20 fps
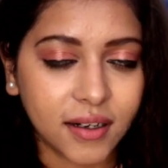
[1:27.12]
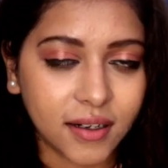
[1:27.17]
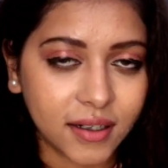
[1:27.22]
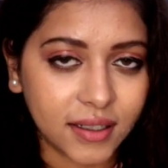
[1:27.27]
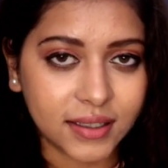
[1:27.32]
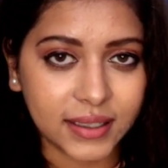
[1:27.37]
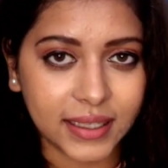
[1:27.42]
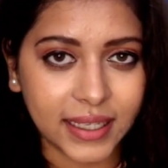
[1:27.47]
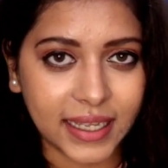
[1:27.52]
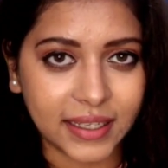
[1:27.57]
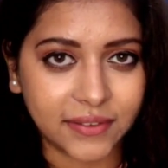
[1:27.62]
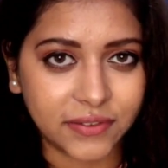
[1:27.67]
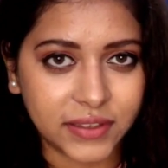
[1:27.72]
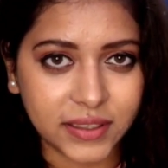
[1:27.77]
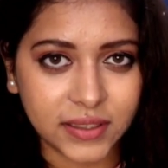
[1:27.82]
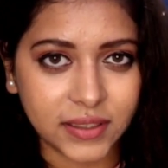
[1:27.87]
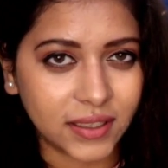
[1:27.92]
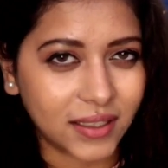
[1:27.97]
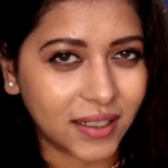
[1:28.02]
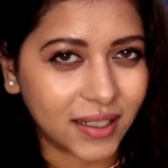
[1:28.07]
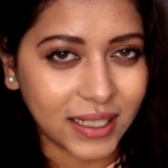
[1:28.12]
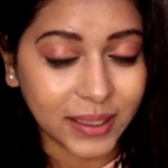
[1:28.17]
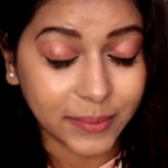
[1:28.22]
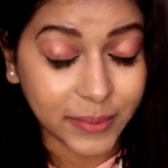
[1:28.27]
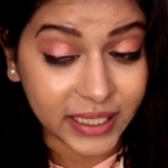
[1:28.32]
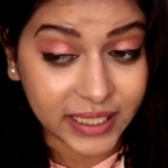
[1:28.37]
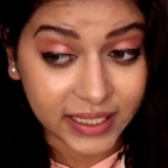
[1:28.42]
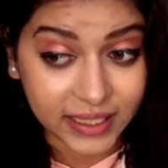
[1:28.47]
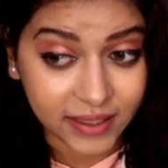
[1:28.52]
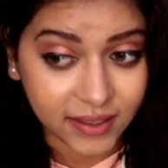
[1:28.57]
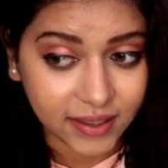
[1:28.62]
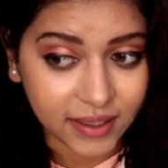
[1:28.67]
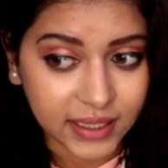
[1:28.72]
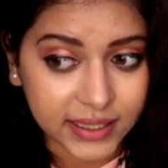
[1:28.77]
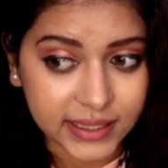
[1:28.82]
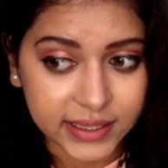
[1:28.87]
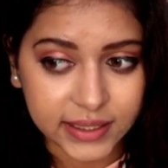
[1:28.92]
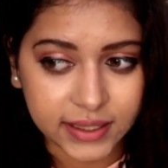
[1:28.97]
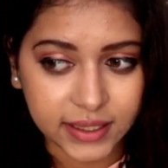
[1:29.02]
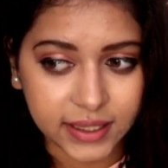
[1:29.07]
earth life is really
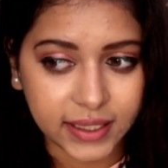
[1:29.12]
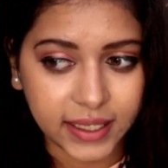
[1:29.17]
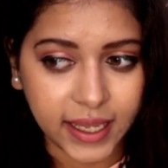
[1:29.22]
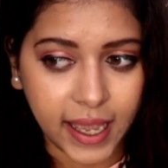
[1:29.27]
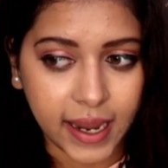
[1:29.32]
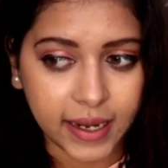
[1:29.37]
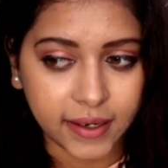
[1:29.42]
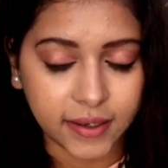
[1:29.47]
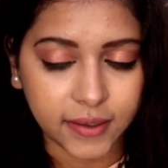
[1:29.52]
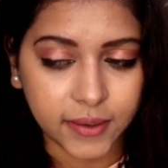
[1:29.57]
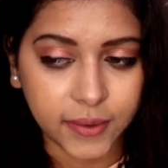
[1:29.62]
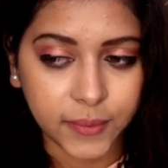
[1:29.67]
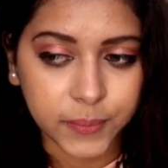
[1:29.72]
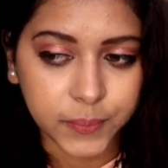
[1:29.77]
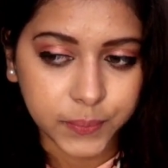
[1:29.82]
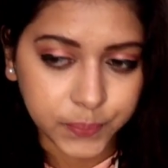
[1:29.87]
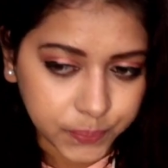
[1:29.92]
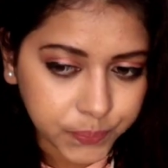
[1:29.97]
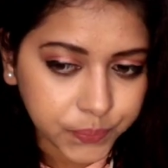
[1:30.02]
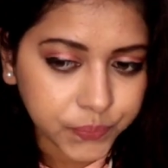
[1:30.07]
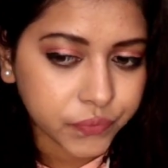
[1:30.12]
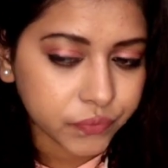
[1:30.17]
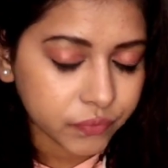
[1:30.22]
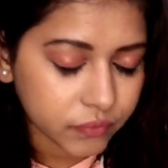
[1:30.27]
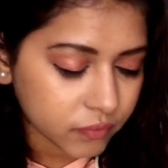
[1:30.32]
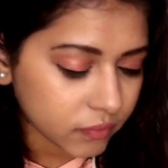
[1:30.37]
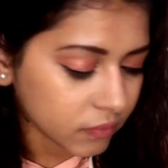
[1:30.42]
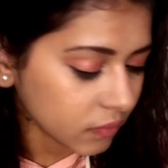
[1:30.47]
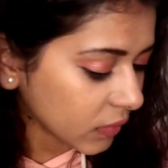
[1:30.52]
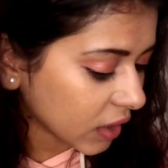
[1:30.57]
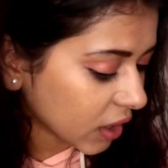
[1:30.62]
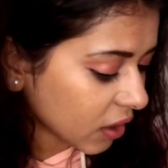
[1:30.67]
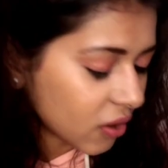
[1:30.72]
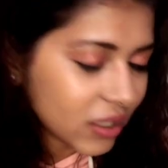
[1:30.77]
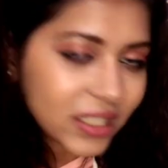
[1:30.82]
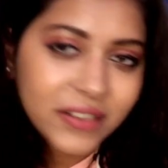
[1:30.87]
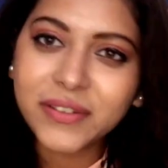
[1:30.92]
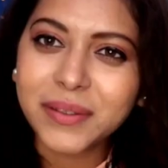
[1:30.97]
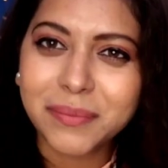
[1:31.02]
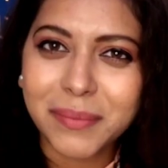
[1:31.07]
materialistic, and
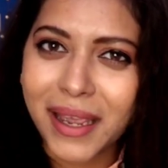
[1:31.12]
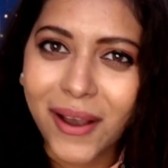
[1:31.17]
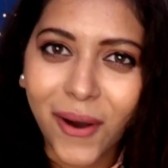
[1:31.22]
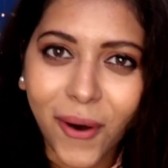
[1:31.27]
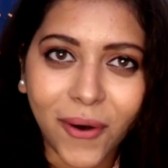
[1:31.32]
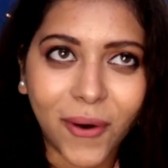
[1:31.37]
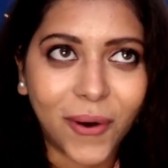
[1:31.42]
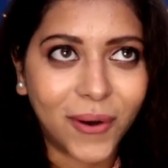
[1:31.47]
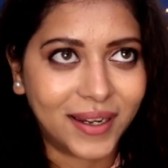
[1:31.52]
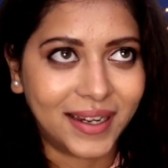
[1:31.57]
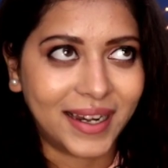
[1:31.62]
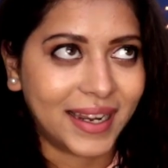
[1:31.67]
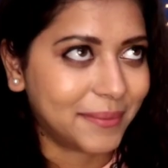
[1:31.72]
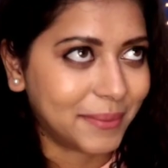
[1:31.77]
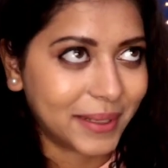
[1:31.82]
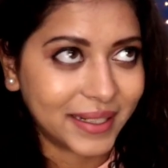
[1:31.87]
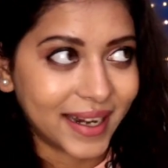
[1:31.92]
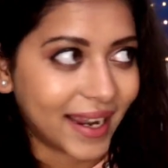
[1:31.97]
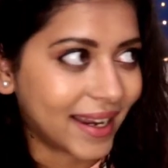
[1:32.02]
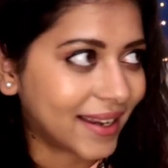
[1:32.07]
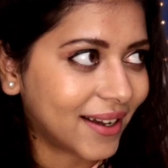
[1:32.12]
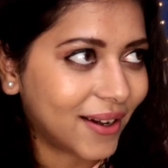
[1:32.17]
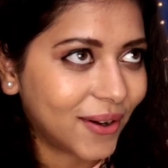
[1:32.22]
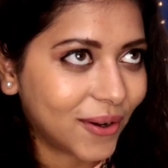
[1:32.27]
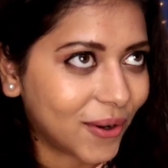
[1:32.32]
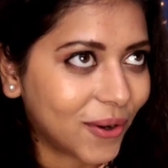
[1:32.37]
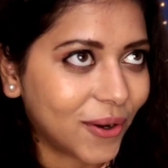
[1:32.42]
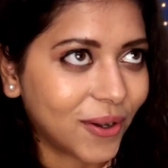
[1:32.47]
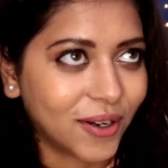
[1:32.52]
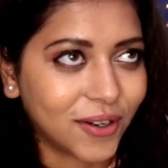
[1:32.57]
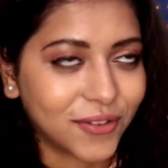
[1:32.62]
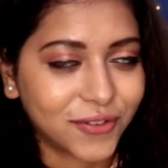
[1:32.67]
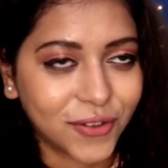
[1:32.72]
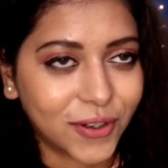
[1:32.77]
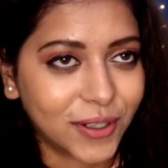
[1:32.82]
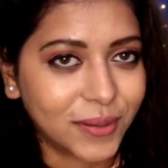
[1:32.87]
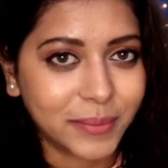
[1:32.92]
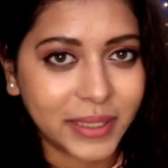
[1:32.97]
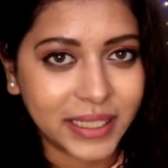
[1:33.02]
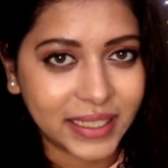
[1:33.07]
even my haul, like my Nykaa haul of
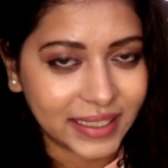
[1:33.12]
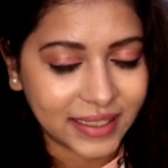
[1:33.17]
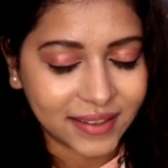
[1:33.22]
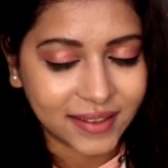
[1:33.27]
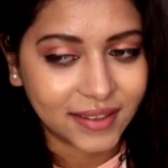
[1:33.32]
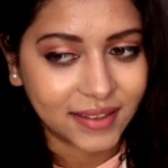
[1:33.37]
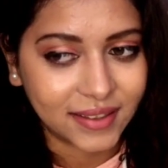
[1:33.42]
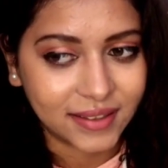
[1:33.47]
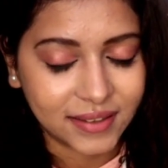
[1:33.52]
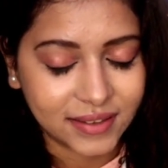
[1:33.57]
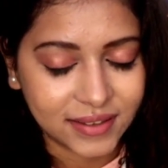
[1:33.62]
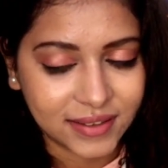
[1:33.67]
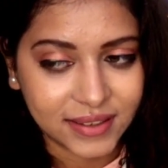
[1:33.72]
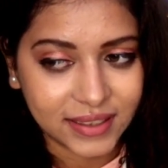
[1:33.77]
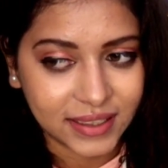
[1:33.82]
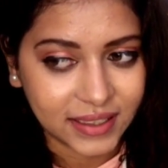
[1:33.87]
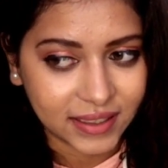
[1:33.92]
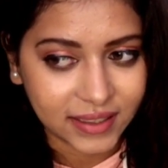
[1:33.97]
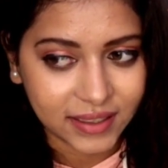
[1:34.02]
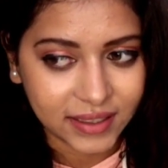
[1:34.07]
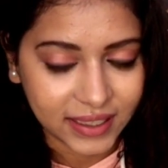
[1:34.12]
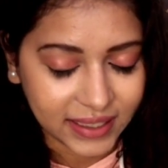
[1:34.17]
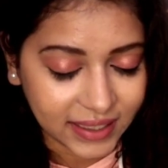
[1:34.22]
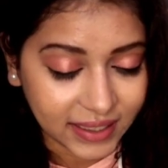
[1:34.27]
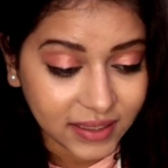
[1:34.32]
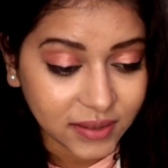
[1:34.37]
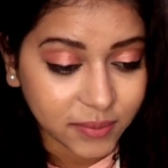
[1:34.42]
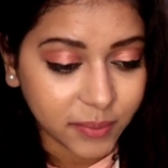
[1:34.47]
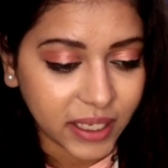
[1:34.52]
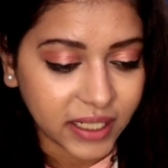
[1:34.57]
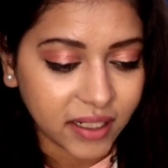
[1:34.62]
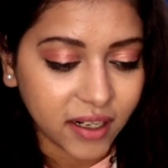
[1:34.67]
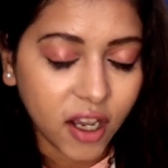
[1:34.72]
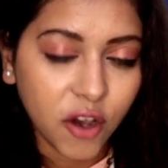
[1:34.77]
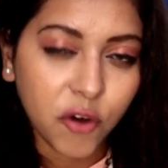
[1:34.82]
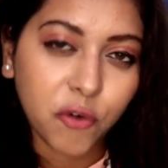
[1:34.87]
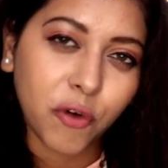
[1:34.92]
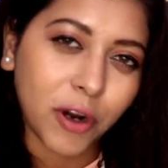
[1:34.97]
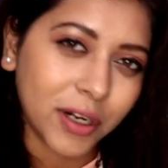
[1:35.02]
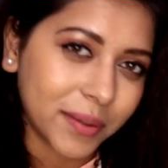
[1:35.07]
all materialistic things, but
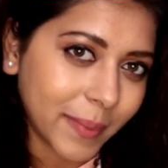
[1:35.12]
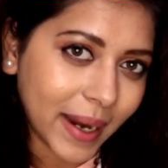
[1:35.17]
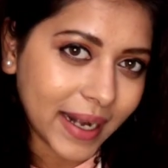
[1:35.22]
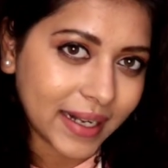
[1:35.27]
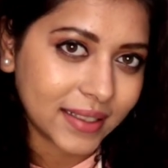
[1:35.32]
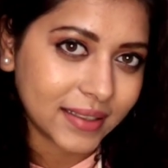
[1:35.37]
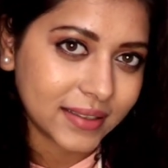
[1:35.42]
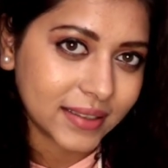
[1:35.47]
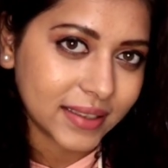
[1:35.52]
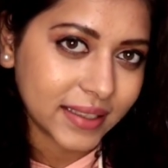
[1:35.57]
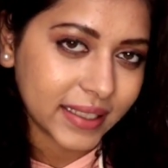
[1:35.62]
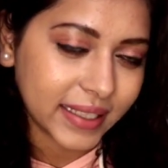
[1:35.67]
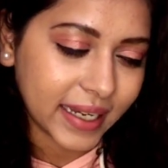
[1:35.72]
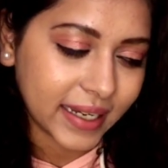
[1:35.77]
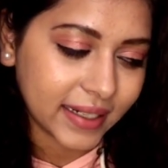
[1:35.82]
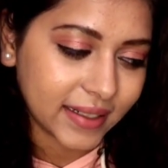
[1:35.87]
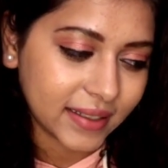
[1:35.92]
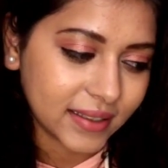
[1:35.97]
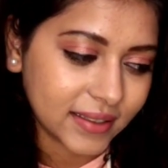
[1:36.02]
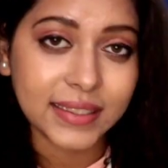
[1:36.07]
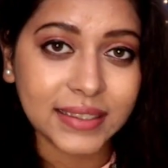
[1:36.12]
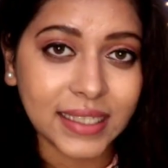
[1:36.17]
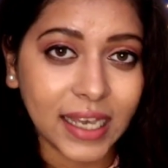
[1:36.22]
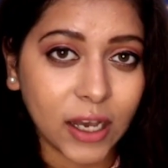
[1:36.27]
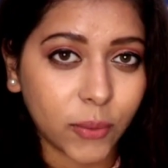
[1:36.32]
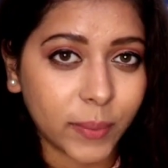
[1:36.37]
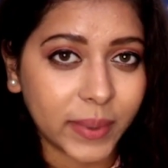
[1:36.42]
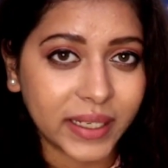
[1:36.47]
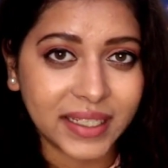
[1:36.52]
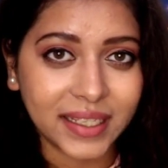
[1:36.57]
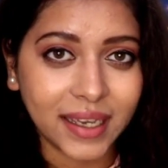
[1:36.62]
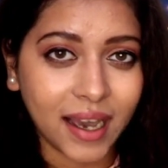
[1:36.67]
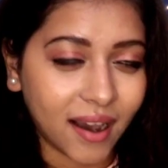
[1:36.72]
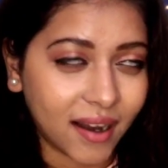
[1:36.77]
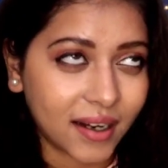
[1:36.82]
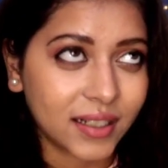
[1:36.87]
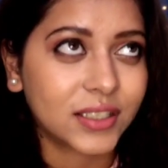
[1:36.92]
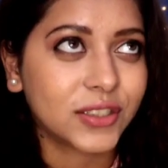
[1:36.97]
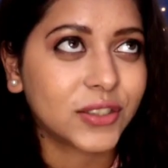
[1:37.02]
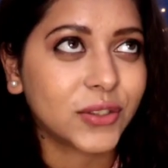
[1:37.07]
what matters in the end is how many
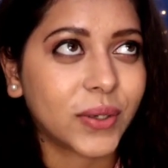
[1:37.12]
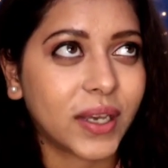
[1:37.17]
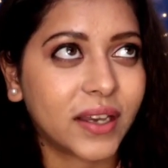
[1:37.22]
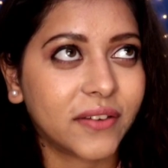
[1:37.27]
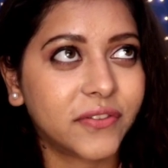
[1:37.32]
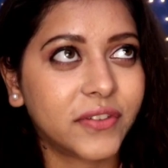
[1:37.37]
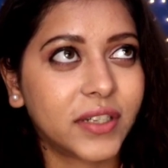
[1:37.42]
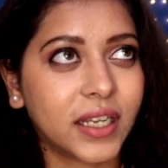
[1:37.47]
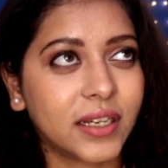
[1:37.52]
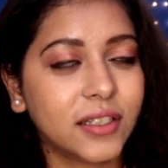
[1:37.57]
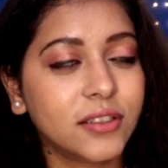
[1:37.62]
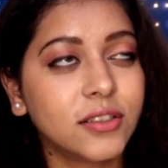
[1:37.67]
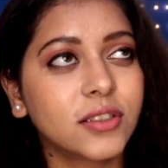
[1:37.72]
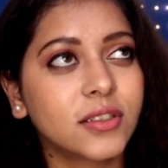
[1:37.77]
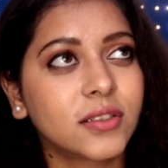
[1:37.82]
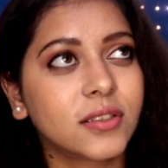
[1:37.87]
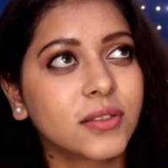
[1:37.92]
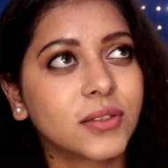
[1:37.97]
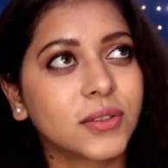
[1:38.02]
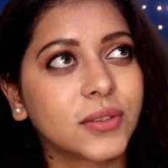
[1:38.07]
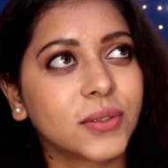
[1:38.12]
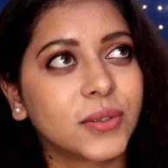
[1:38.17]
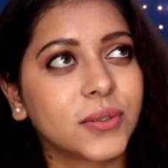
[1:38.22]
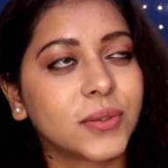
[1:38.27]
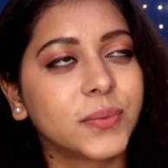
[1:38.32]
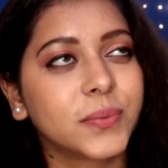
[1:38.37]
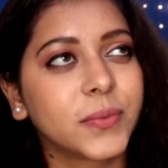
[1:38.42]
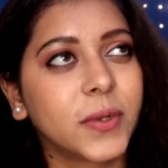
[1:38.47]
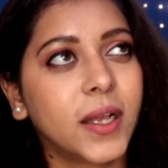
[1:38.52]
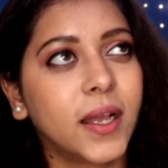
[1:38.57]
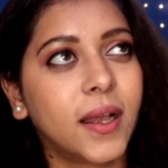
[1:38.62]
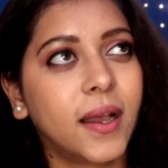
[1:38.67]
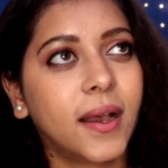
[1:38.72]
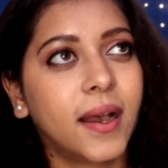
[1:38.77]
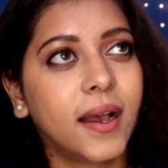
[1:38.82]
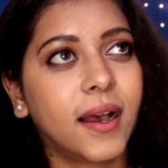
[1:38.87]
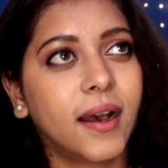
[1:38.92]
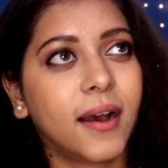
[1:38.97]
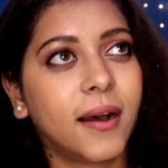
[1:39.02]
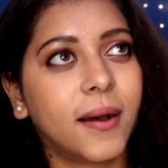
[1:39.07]
hearts you have touched. So
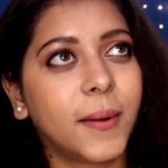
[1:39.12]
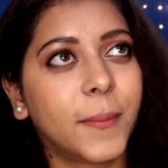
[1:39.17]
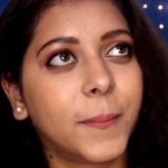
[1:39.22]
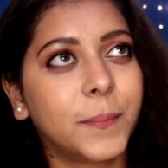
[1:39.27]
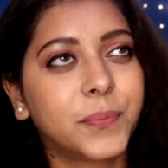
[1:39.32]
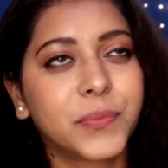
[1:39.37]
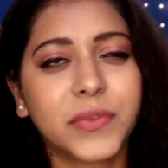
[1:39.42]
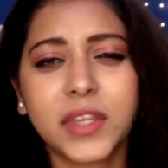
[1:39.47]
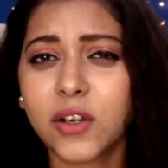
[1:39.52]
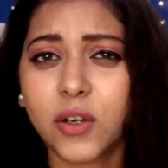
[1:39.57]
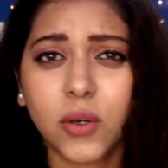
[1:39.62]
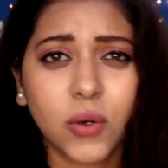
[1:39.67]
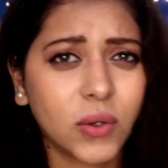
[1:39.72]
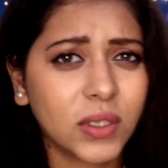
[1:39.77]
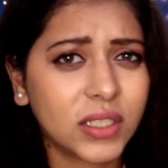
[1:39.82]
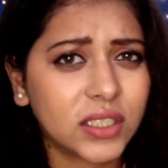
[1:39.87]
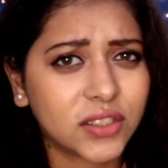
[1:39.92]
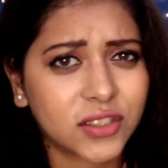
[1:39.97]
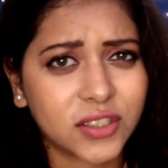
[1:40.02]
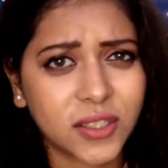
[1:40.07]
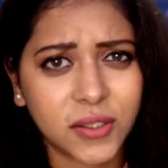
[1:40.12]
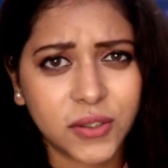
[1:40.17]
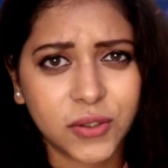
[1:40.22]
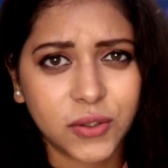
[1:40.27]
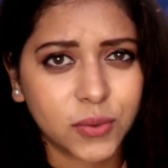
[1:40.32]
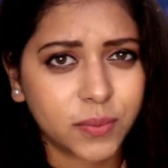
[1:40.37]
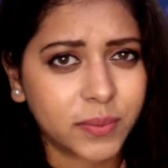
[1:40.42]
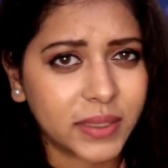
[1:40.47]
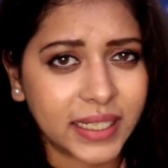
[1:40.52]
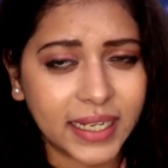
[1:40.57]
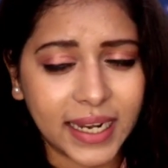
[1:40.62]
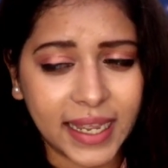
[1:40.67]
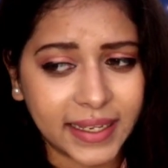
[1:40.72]
the goal is just to be